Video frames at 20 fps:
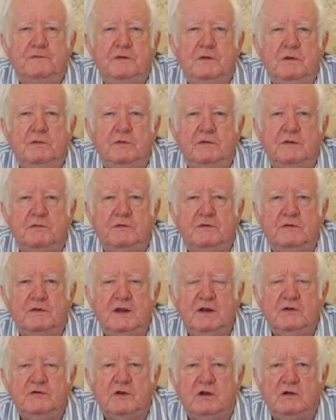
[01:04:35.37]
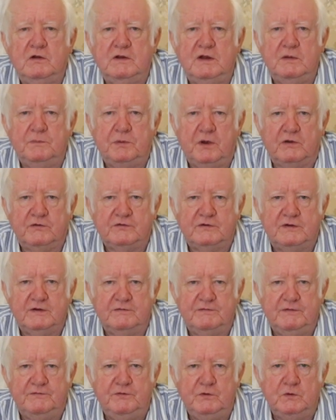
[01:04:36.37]
the things are looking
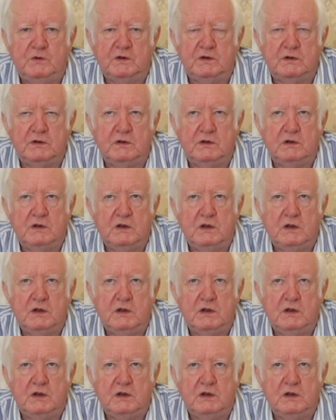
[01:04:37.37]
positive if you can